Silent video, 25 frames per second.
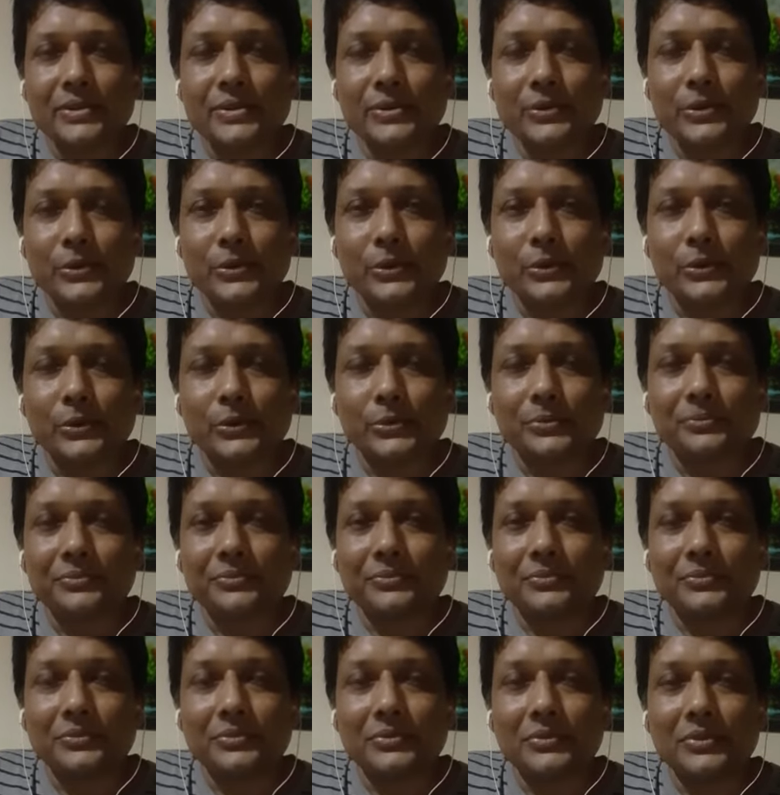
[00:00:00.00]
So
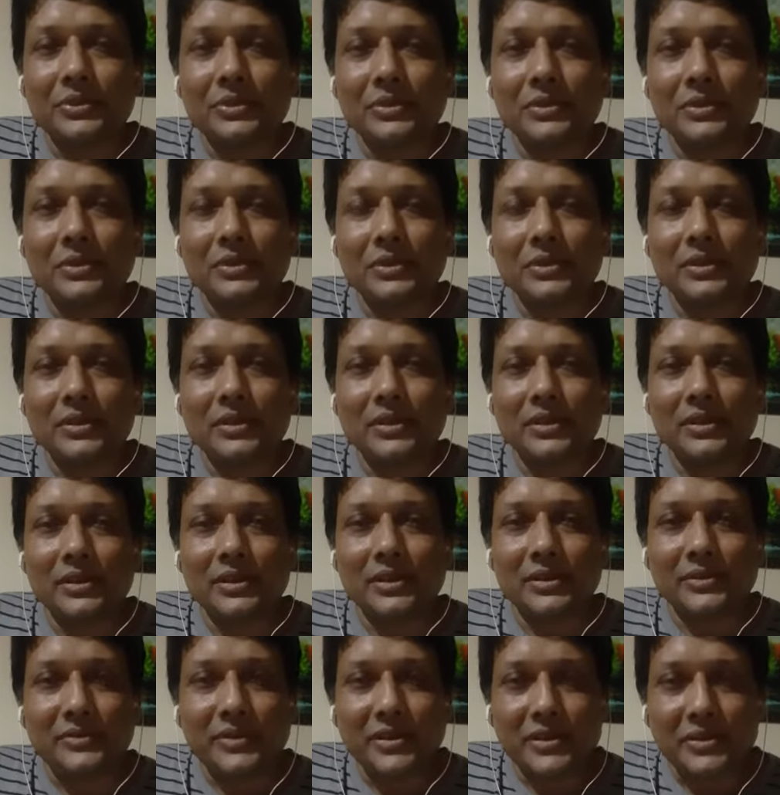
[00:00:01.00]

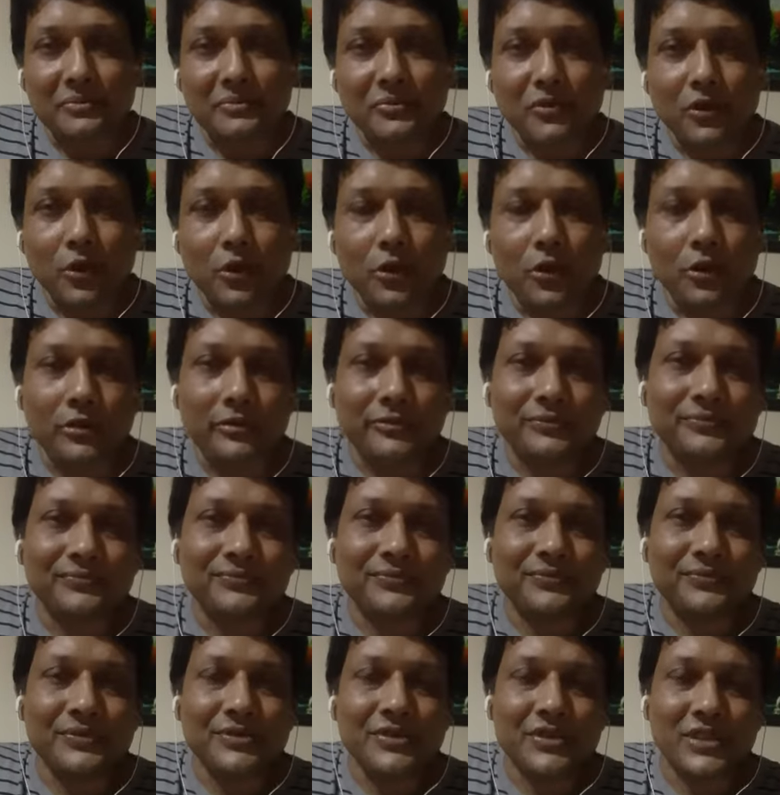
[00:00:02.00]
even for
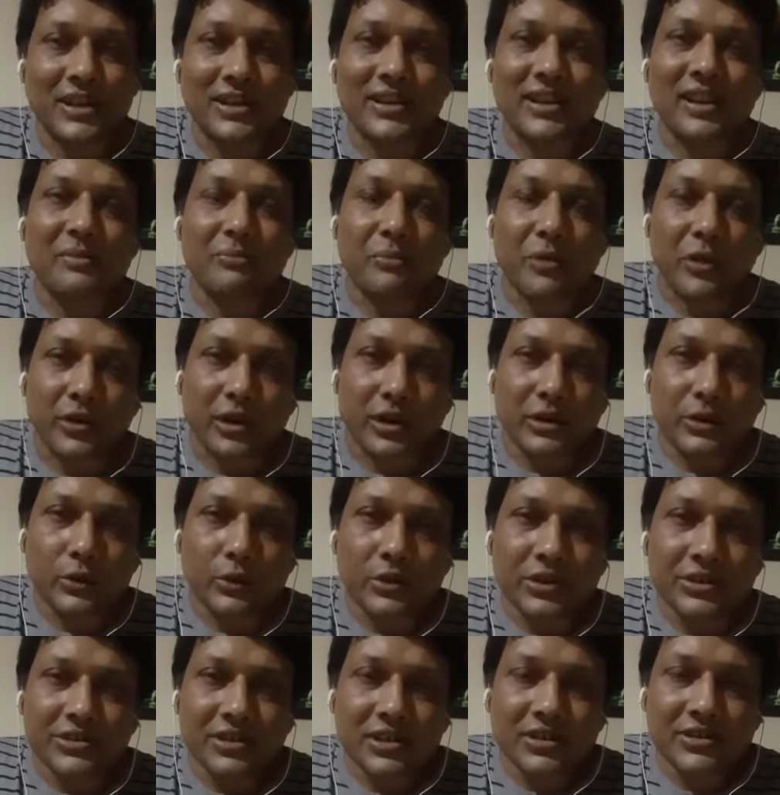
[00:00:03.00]
Central Potato
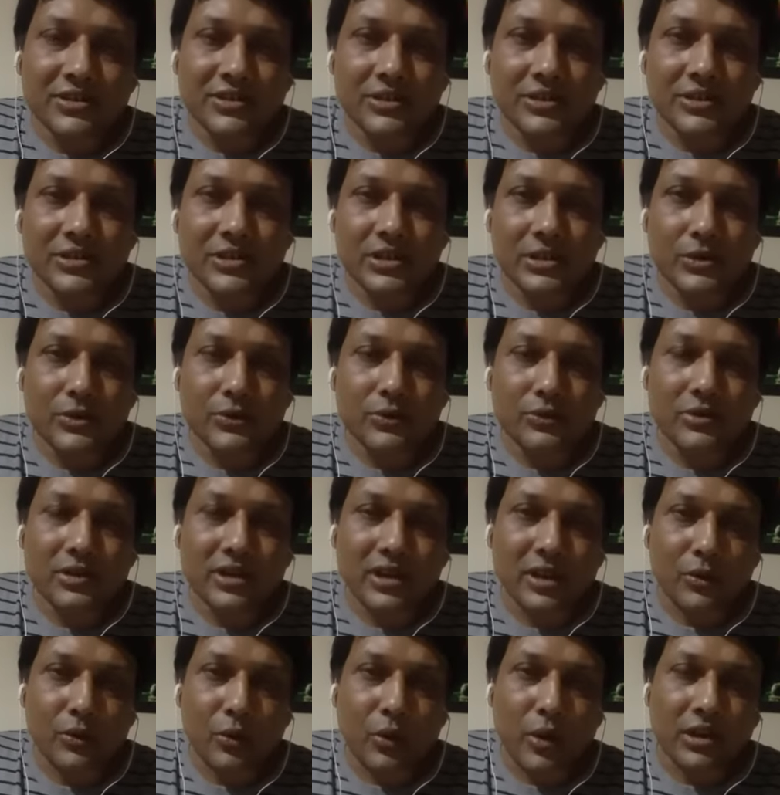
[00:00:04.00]
Research Institute, they
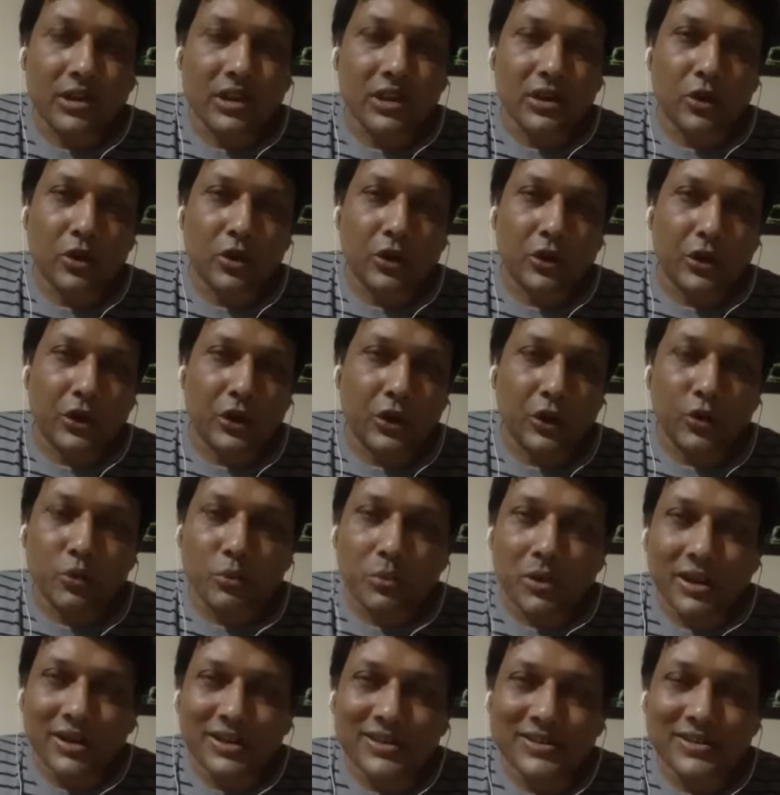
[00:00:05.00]
are working on
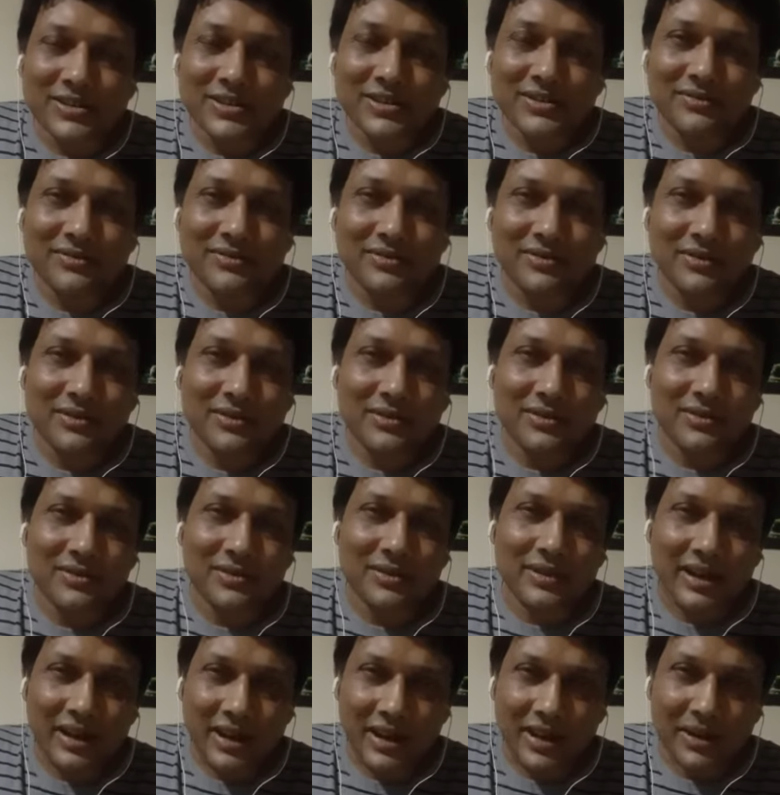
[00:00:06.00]
tubers
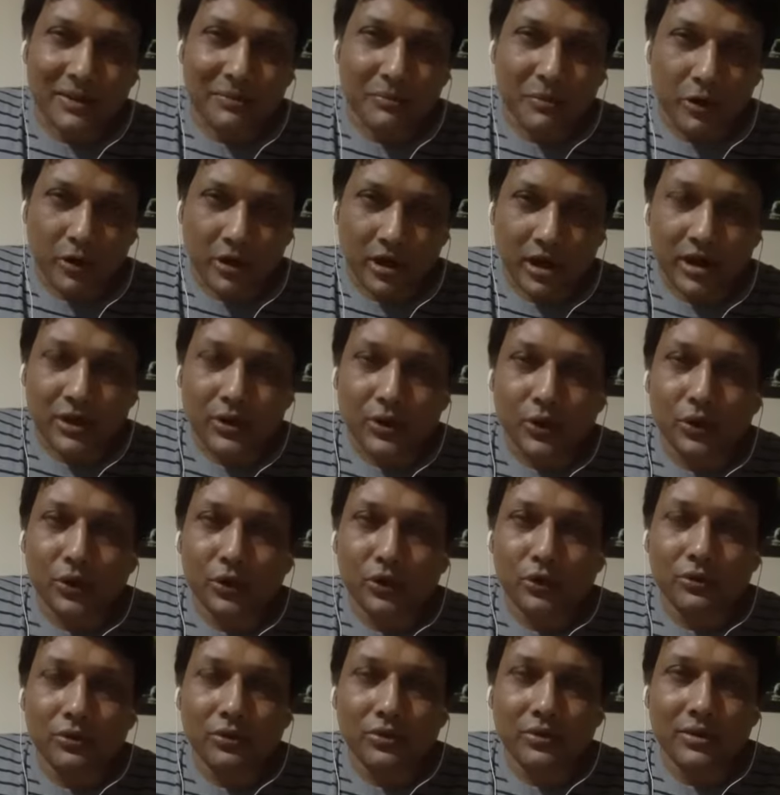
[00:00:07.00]
like potato
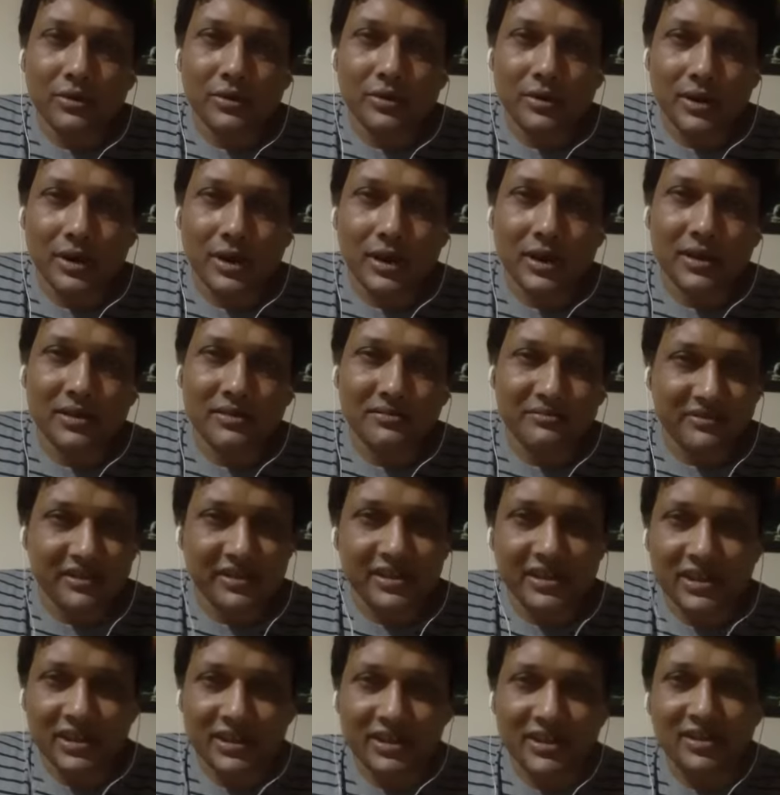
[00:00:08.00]
and
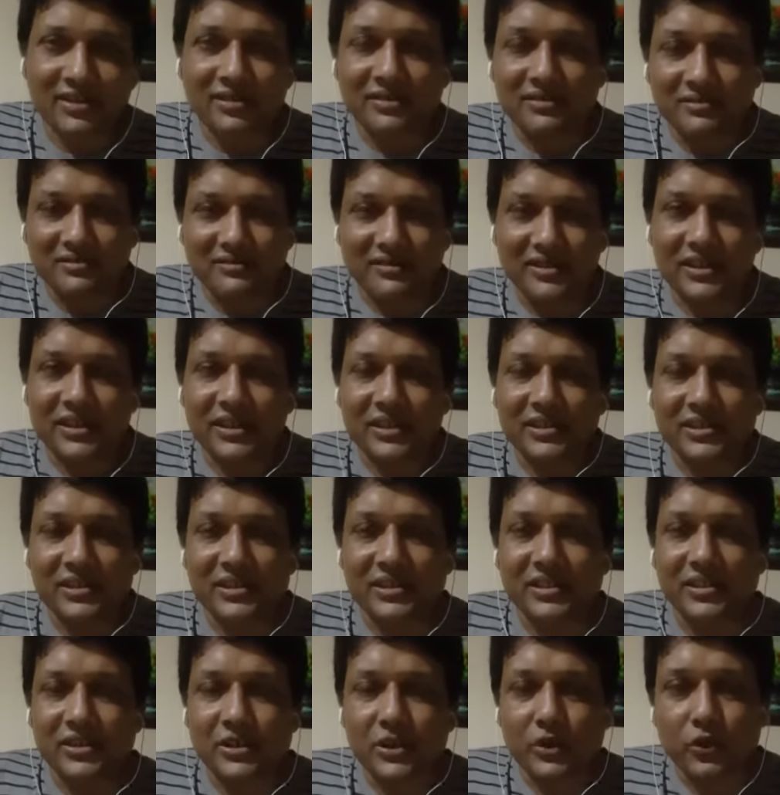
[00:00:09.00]
various
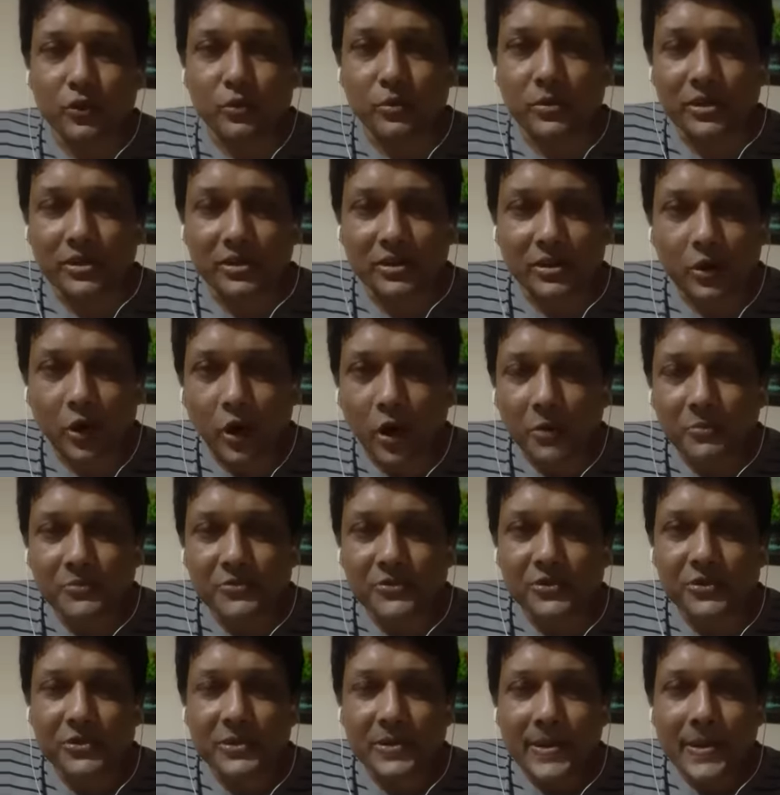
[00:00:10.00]
other tuber
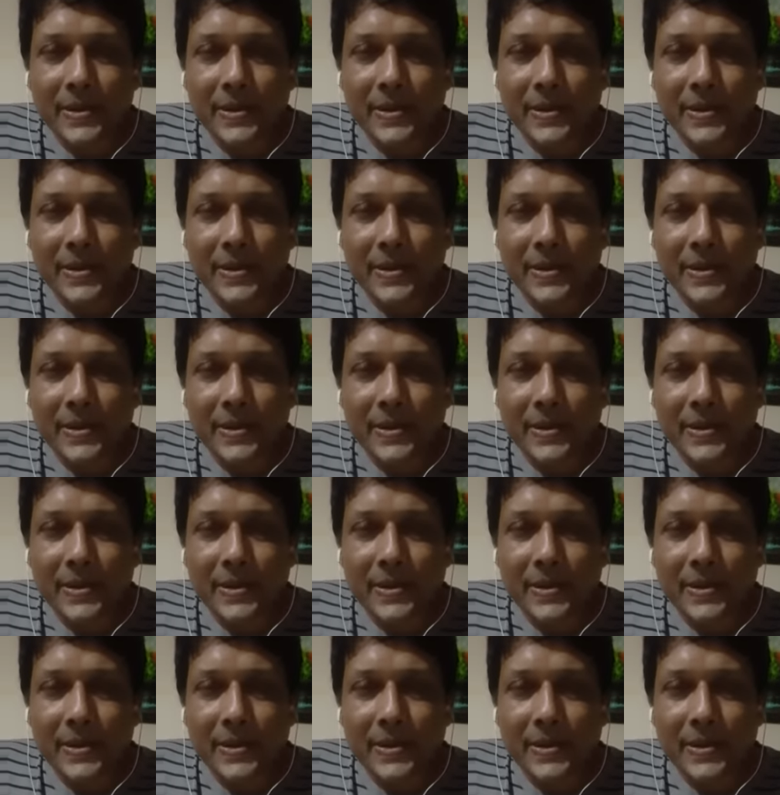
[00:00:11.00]
crops.